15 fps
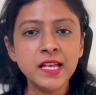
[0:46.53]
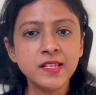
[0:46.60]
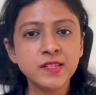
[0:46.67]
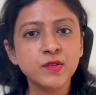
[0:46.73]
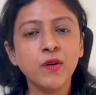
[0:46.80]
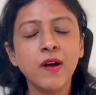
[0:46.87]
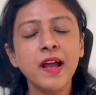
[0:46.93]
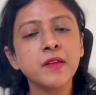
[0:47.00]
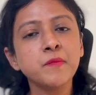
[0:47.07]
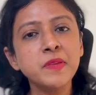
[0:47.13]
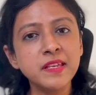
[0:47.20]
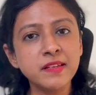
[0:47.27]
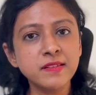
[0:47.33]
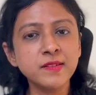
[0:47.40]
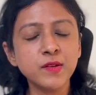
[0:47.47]
So
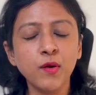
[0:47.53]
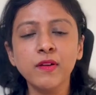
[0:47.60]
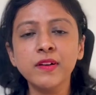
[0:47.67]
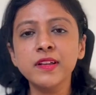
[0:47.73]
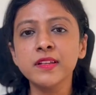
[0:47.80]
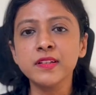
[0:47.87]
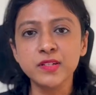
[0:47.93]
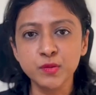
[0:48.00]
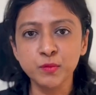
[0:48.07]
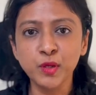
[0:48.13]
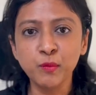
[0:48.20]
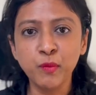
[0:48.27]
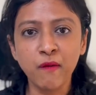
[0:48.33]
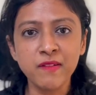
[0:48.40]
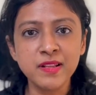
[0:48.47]
IBS, or irritable
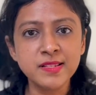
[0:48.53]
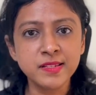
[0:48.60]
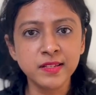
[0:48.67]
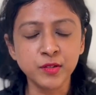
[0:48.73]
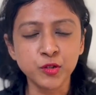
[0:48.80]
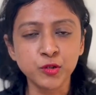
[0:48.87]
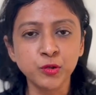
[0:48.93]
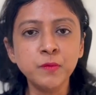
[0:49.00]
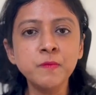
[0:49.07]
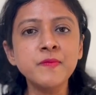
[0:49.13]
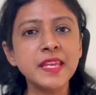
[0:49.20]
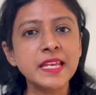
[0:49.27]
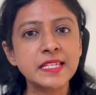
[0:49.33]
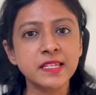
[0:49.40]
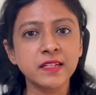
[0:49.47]
bowel syndrome,
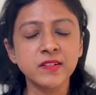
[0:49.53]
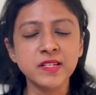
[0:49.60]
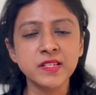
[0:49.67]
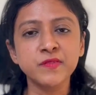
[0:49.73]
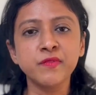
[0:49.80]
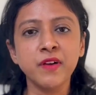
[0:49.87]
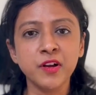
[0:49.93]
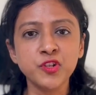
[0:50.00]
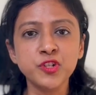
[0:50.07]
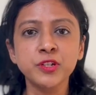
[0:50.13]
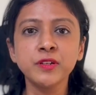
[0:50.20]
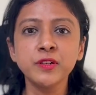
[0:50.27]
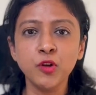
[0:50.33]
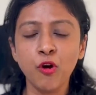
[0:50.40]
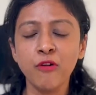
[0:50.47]
is a
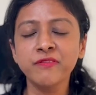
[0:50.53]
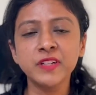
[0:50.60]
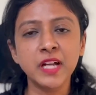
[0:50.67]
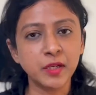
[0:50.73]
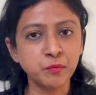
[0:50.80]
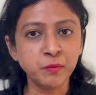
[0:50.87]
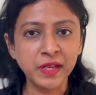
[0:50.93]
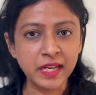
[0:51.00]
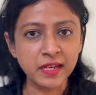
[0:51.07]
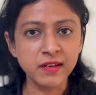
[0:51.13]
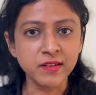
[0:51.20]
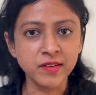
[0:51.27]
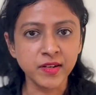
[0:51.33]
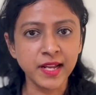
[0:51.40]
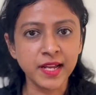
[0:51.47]
dysfunction of gut-brain
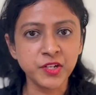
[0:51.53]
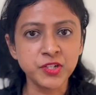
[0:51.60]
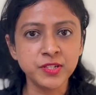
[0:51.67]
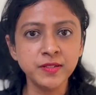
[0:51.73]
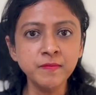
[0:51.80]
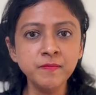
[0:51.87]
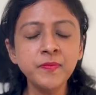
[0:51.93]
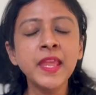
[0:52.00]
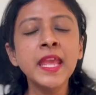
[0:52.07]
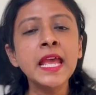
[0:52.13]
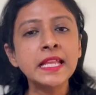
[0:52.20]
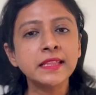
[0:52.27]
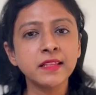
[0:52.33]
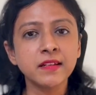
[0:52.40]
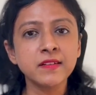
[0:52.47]
interaction.
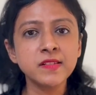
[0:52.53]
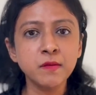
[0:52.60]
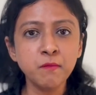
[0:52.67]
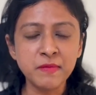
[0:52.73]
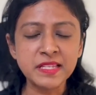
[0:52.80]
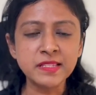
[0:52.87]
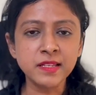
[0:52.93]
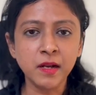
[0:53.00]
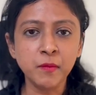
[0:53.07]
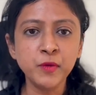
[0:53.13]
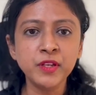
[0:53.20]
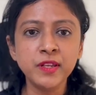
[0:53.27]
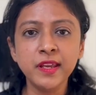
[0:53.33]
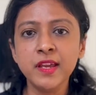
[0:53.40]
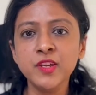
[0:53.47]
There is a
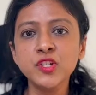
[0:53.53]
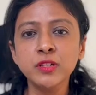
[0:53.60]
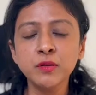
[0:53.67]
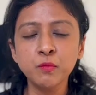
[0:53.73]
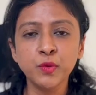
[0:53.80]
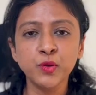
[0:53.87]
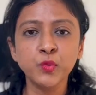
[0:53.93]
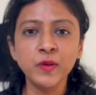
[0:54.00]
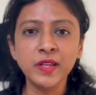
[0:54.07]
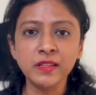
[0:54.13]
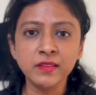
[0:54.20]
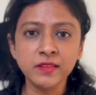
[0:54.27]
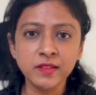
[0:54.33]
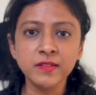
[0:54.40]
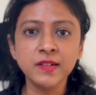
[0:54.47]
miscommunication
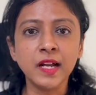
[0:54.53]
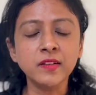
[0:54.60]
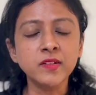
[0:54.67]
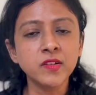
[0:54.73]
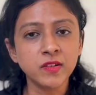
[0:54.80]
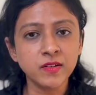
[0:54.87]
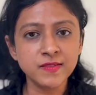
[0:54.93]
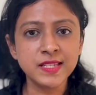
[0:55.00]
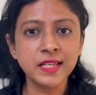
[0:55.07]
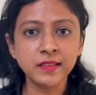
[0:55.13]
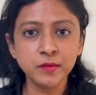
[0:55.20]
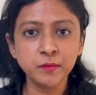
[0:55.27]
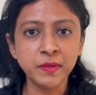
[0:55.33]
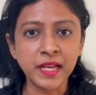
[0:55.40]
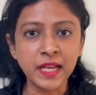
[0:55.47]
between the gut nerves and
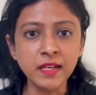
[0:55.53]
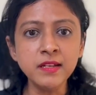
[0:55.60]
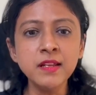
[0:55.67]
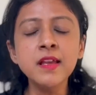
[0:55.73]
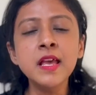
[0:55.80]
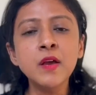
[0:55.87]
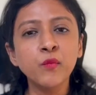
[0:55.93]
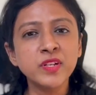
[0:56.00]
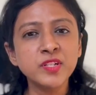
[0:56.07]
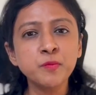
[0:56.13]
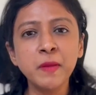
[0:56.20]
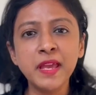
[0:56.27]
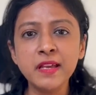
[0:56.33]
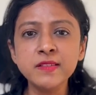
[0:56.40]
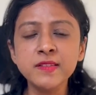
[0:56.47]
the brain, which
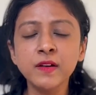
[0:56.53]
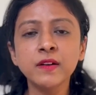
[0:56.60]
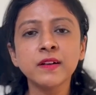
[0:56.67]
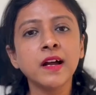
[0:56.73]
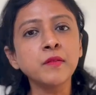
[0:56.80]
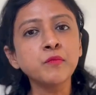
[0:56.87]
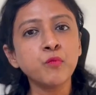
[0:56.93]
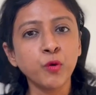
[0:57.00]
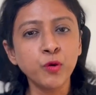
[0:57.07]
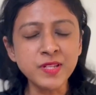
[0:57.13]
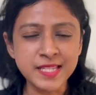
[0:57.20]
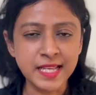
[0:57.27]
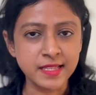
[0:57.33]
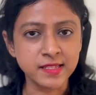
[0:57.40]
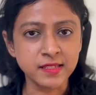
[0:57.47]
makes your gut more
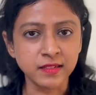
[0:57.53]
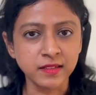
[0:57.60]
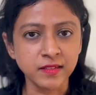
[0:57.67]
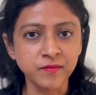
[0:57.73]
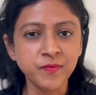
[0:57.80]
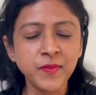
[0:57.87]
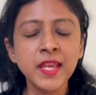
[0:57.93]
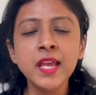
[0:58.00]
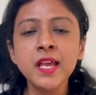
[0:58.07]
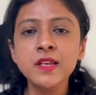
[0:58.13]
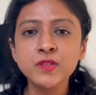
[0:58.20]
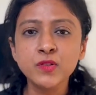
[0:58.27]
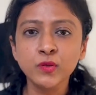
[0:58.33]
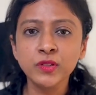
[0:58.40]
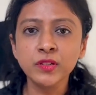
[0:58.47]
sensitive.
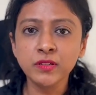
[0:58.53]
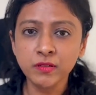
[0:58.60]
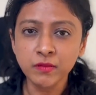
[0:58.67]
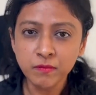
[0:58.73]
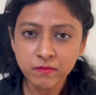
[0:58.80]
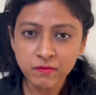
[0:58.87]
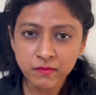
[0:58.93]
So the